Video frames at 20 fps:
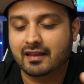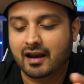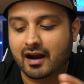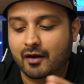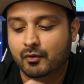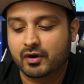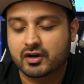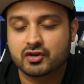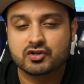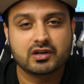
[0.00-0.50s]
that I
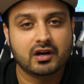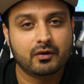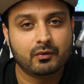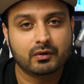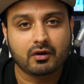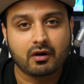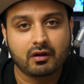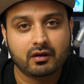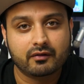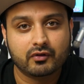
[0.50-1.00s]
want to share
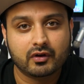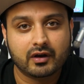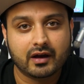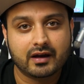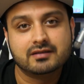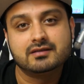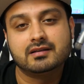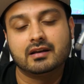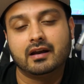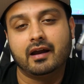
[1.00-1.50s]
with all of you
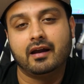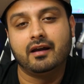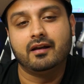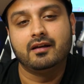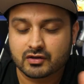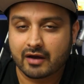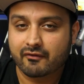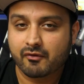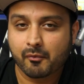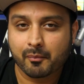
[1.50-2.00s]
guys today.
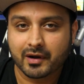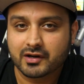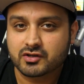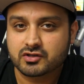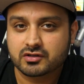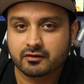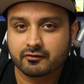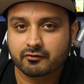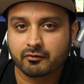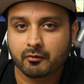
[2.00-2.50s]
So I have a
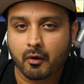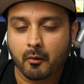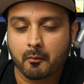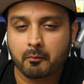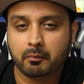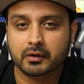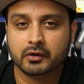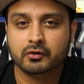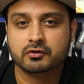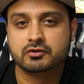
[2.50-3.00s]
bunch of
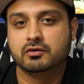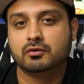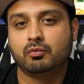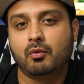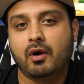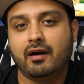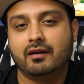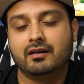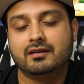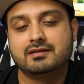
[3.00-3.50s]
Bluetooth
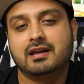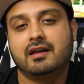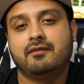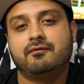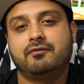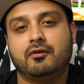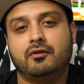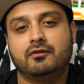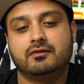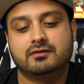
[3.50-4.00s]
wireless
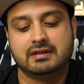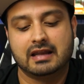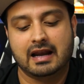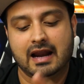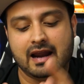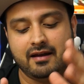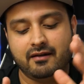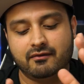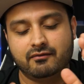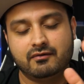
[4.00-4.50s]
headphones that
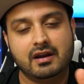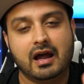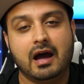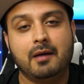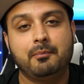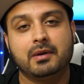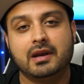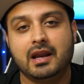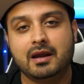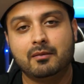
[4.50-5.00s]
I have
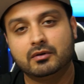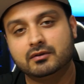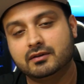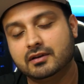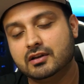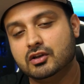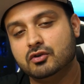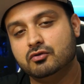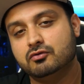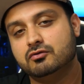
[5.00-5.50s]
not been able
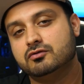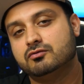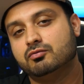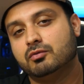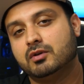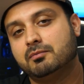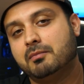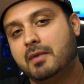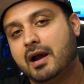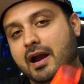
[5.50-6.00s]
to use
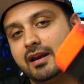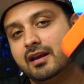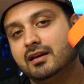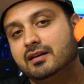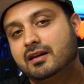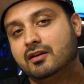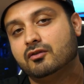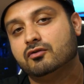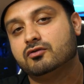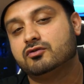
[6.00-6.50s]
with my
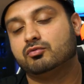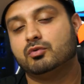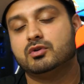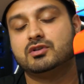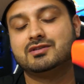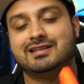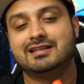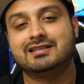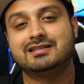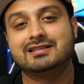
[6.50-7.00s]
Nintendo Switch
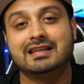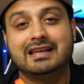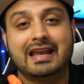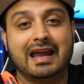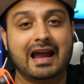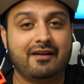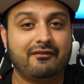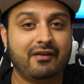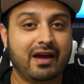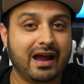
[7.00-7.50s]
since the
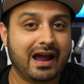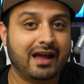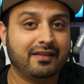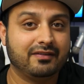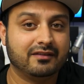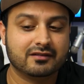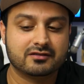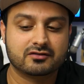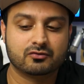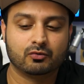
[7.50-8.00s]
day I've
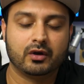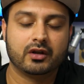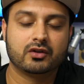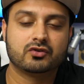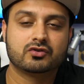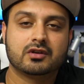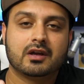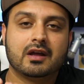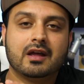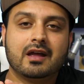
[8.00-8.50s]
had the
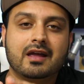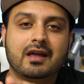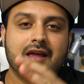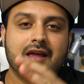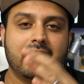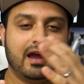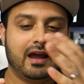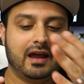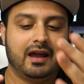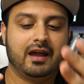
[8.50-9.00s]
Switch.
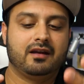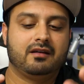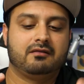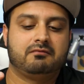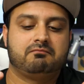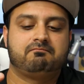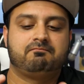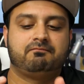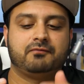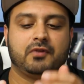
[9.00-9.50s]

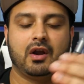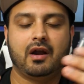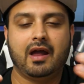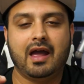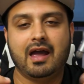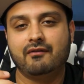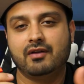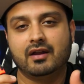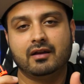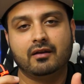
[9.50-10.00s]
And
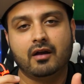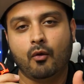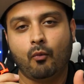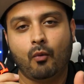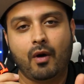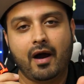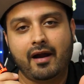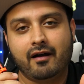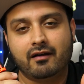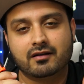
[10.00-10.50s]
having a
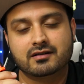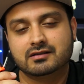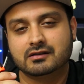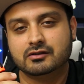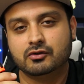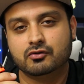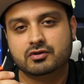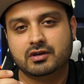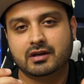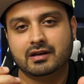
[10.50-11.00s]
wired
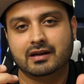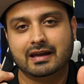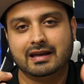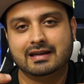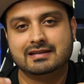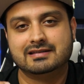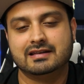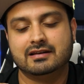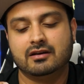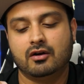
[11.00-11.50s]
solution
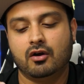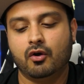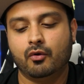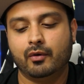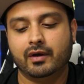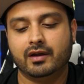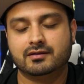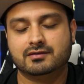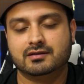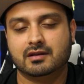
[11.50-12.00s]
isn't
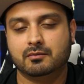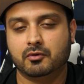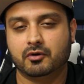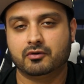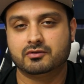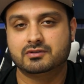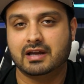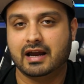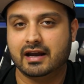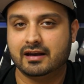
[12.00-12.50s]
always the
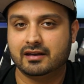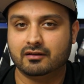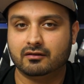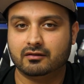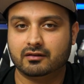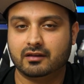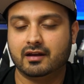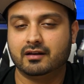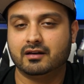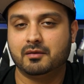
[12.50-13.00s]
most ideal
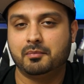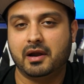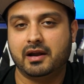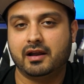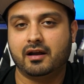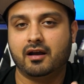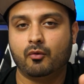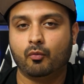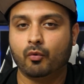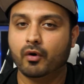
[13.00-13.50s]
thing
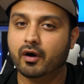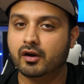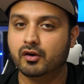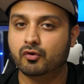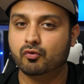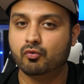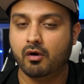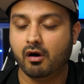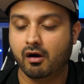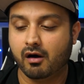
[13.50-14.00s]
depending on where
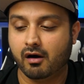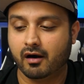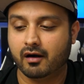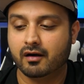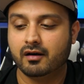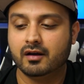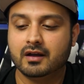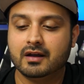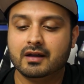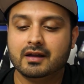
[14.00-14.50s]
you
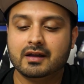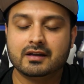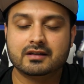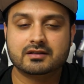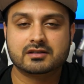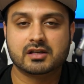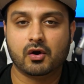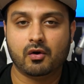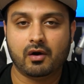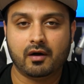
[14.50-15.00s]
are.
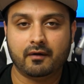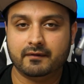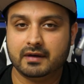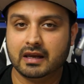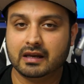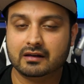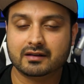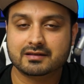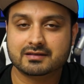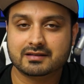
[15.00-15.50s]
So
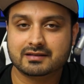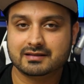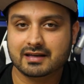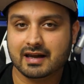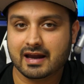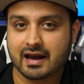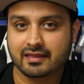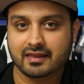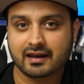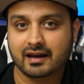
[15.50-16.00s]
needless to
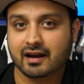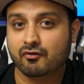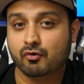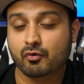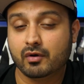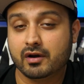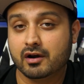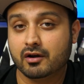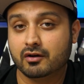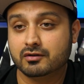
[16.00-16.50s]
say, I think
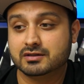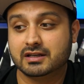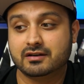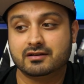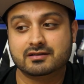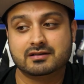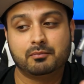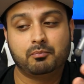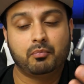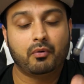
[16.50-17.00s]
everyone knows
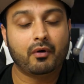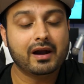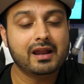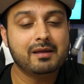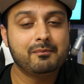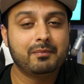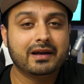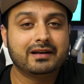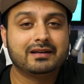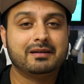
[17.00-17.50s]
there's a
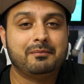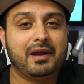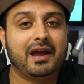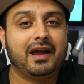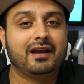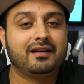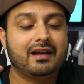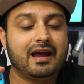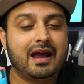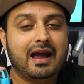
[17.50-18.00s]
pretty big
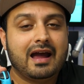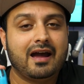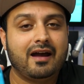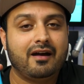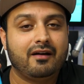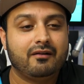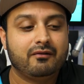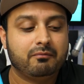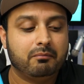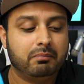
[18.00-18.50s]
demand to
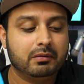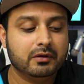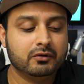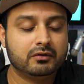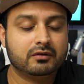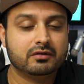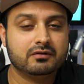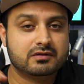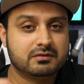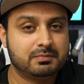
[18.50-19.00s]
have
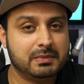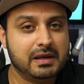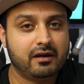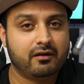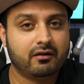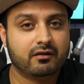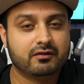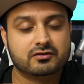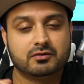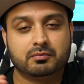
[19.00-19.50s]
Bluetooth
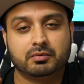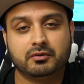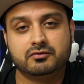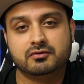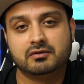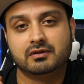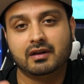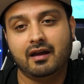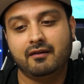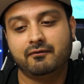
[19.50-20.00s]
speakers or
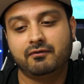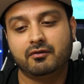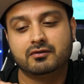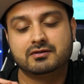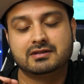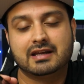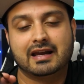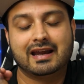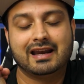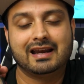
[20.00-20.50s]
Bluetooth
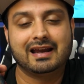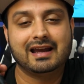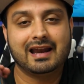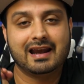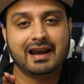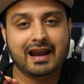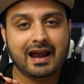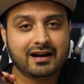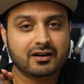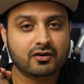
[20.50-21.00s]
headphones that can
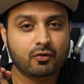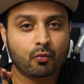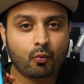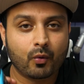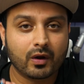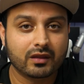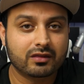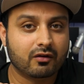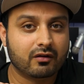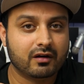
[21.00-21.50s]
connect
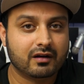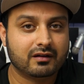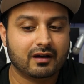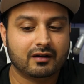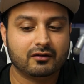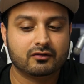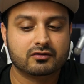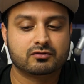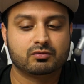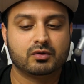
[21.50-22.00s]
with your
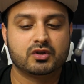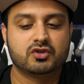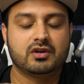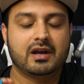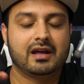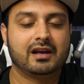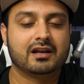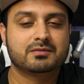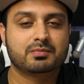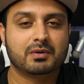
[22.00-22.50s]
Nintendo Switch,
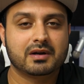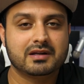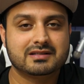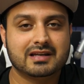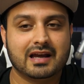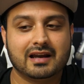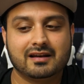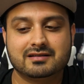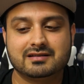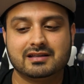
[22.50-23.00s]
and it's pretty
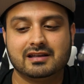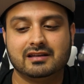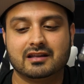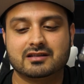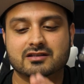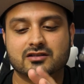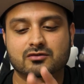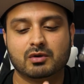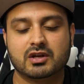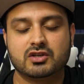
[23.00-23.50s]
sad to see
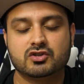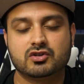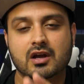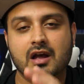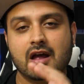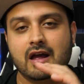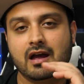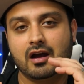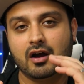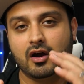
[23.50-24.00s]
that Switch
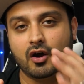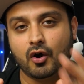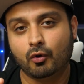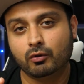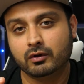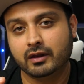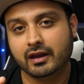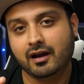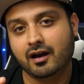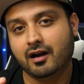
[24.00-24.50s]

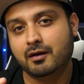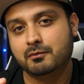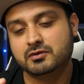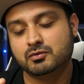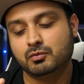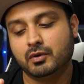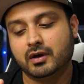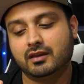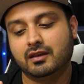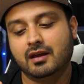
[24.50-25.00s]
only comes
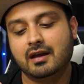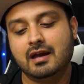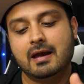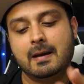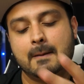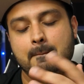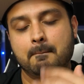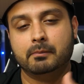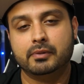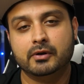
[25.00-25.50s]
with
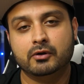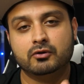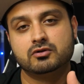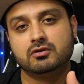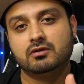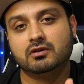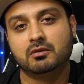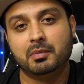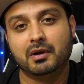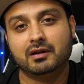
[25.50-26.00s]

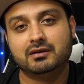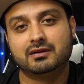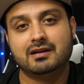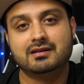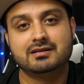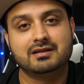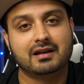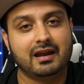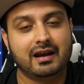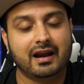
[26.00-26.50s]
Bluetooth built
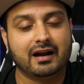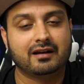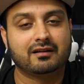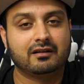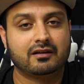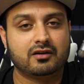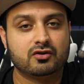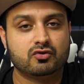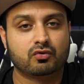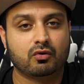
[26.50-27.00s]
in to connect to
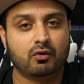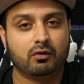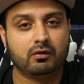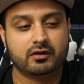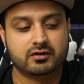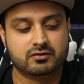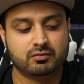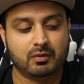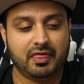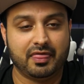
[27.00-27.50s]
the
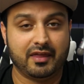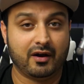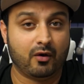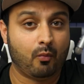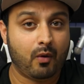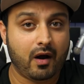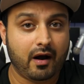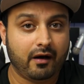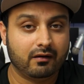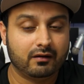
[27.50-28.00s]
controllers when they're
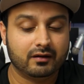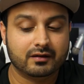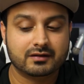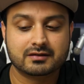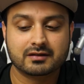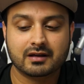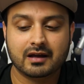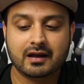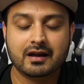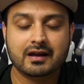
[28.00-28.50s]

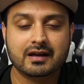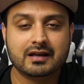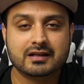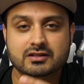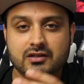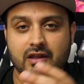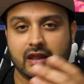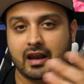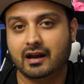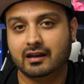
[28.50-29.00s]
wireless.
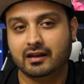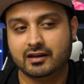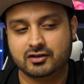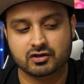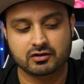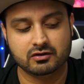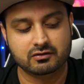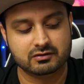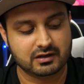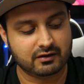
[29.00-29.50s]
So they didn't
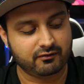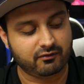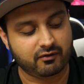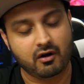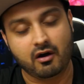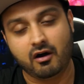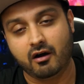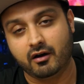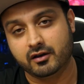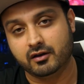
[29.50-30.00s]
let you use it for
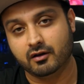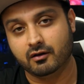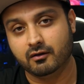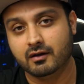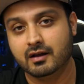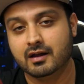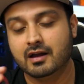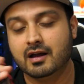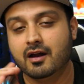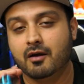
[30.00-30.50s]
audio.
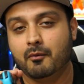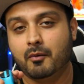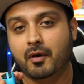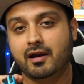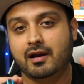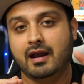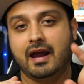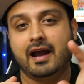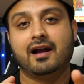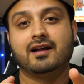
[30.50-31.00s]

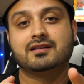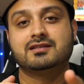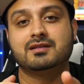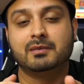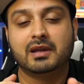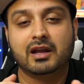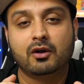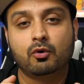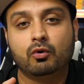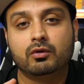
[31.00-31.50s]
But I got
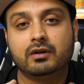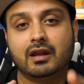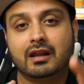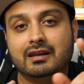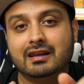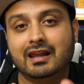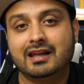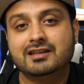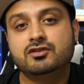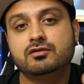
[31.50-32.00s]
something cool that
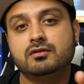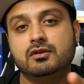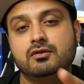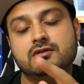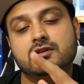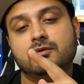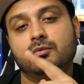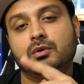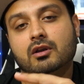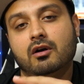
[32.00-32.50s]
lets you
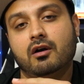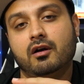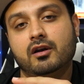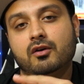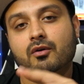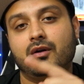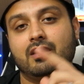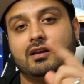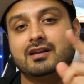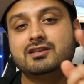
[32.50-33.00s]
use it with
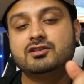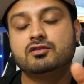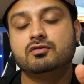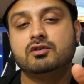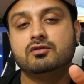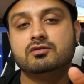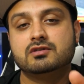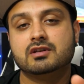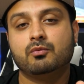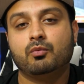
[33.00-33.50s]
audio and lets you
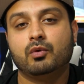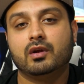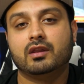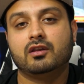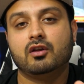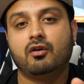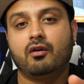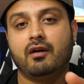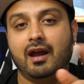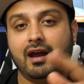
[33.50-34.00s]
use it
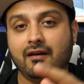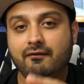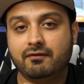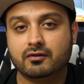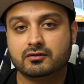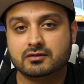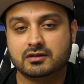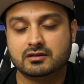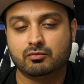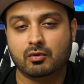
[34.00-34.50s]
with your
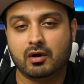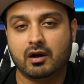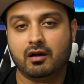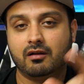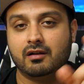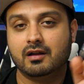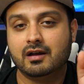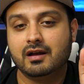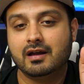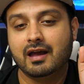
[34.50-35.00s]
headphones as
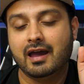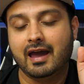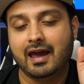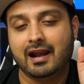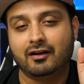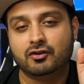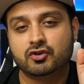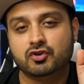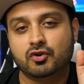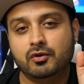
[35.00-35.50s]
well,
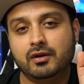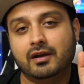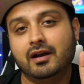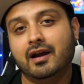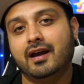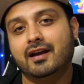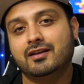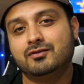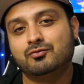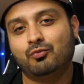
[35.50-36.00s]
and I'll show you
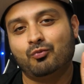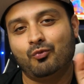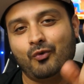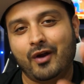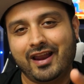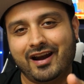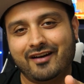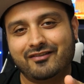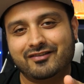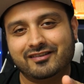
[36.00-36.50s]
guys
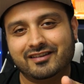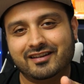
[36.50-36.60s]
right after